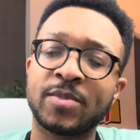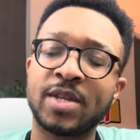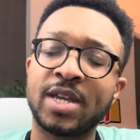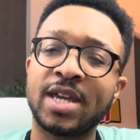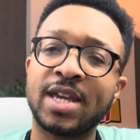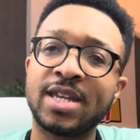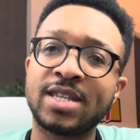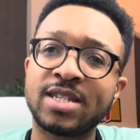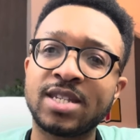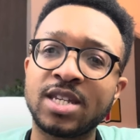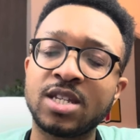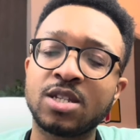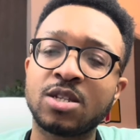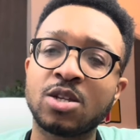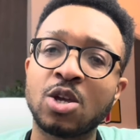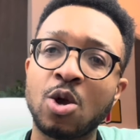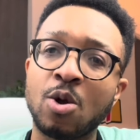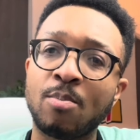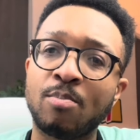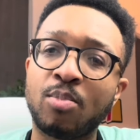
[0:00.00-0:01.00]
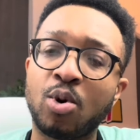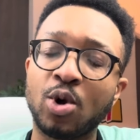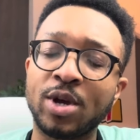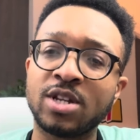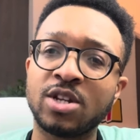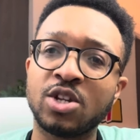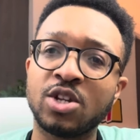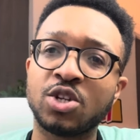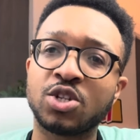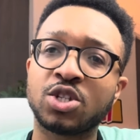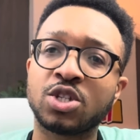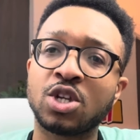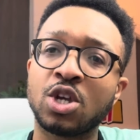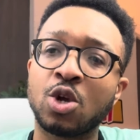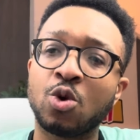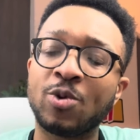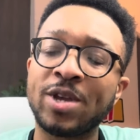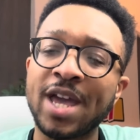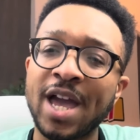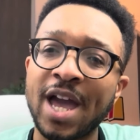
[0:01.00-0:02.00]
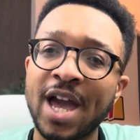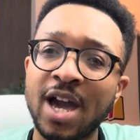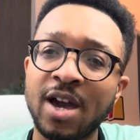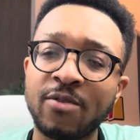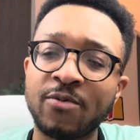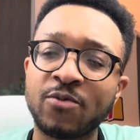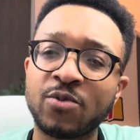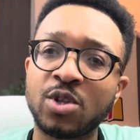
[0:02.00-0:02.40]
It is pointless. We have